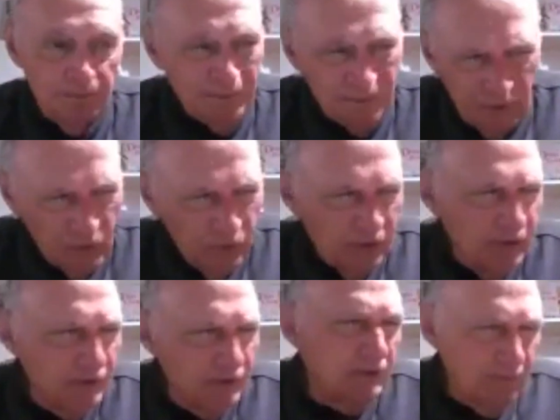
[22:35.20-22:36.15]
sort
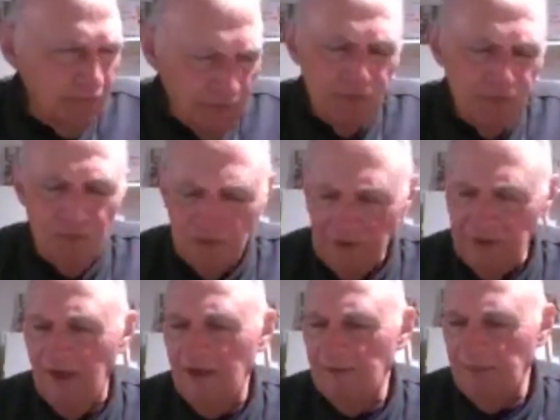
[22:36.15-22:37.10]
of very friendly
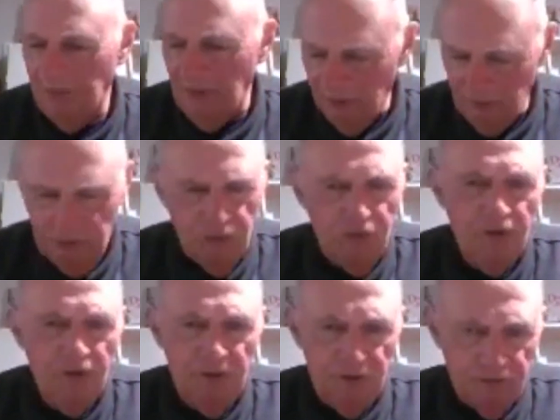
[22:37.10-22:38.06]
guy, apparently took
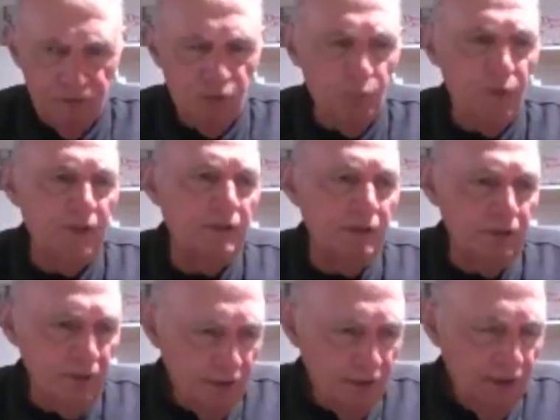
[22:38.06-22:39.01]
him under his
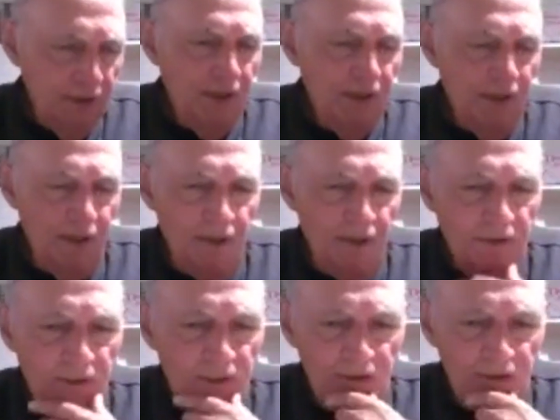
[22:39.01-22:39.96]
wing.
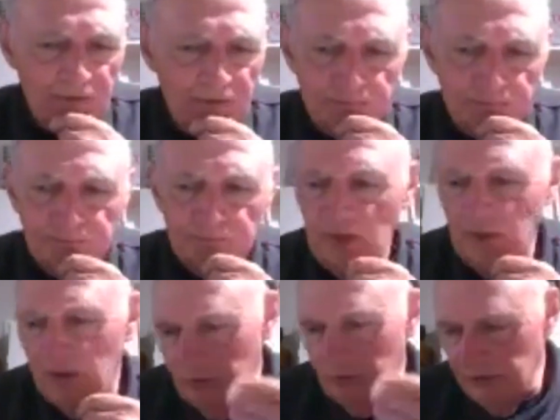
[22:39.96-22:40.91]
And,
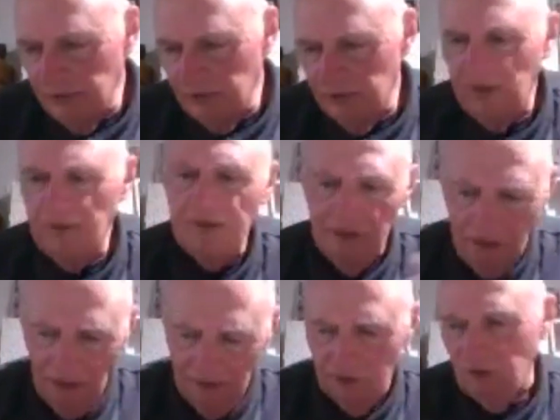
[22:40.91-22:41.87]
he's, "Hey, kid,
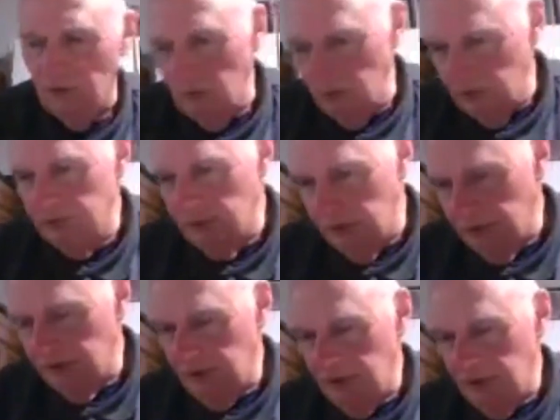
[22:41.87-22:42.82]
how you doing?"
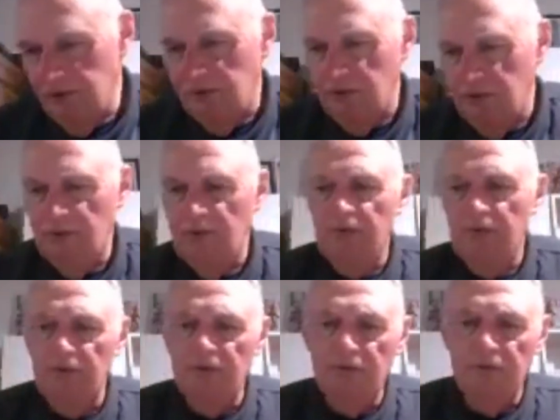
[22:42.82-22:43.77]
Kind of thing.
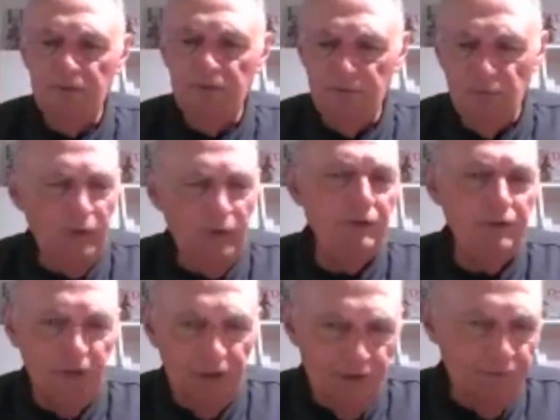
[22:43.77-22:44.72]
"Where do you
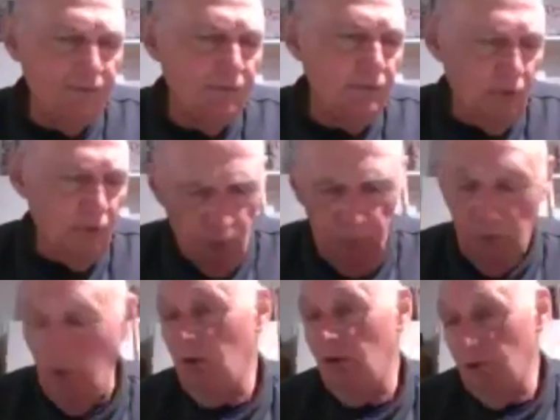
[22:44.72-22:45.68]
live?" Hoboken.
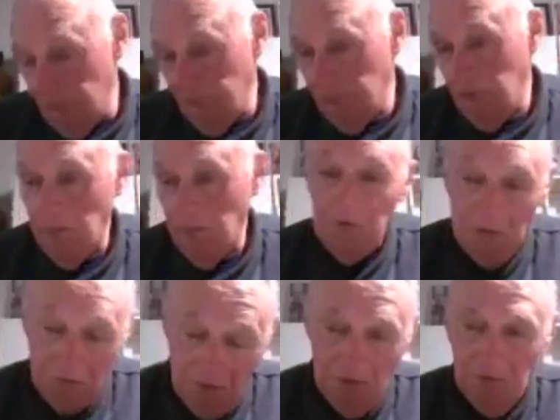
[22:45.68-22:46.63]
"Oh, you're from
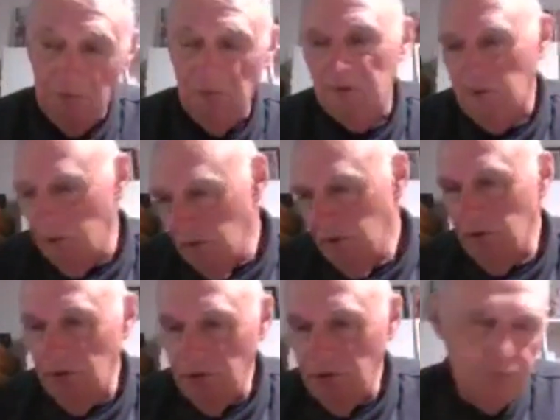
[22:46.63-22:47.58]
Hoboken."
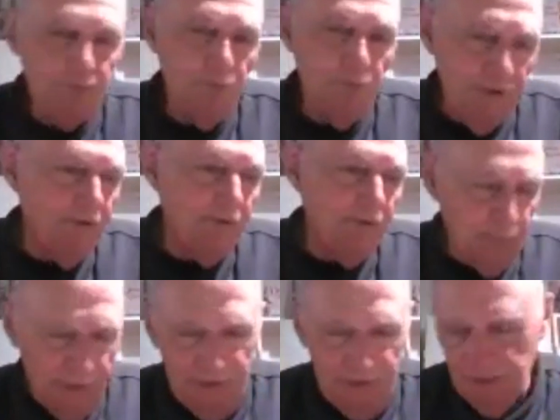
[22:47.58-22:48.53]

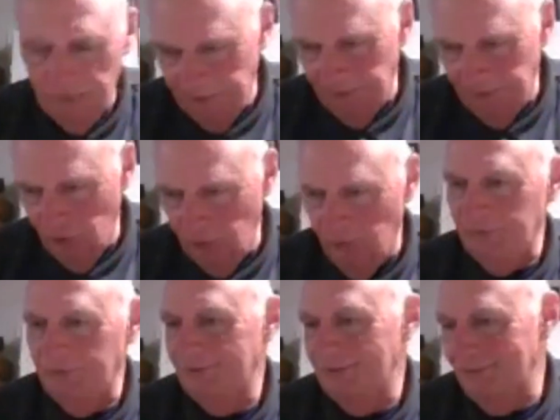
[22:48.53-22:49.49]
Where did you live in
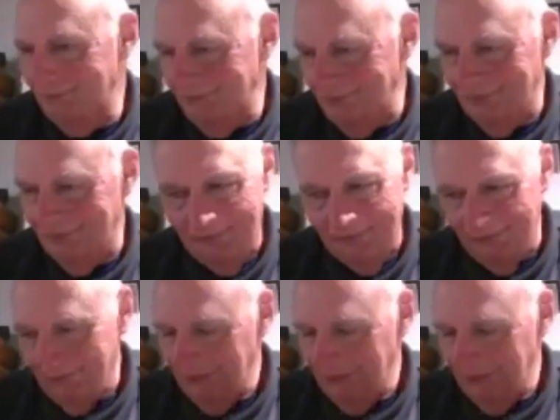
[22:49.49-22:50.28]
Hoboken?